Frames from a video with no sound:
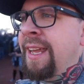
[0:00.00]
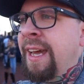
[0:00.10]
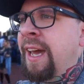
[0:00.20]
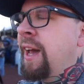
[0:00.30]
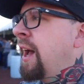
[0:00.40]

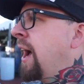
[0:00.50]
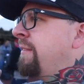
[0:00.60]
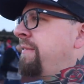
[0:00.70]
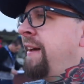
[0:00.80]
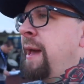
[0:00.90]
like
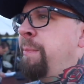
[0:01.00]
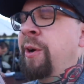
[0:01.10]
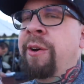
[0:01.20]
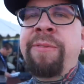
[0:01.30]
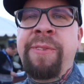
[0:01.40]
a
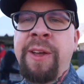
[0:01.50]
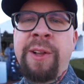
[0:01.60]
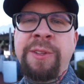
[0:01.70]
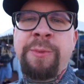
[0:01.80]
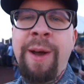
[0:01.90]

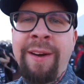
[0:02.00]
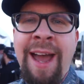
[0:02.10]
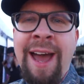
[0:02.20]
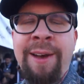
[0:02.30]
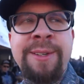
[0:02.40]
vapor-filled
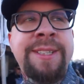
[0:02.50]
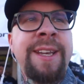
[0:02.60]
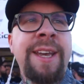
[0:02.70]
warehouse.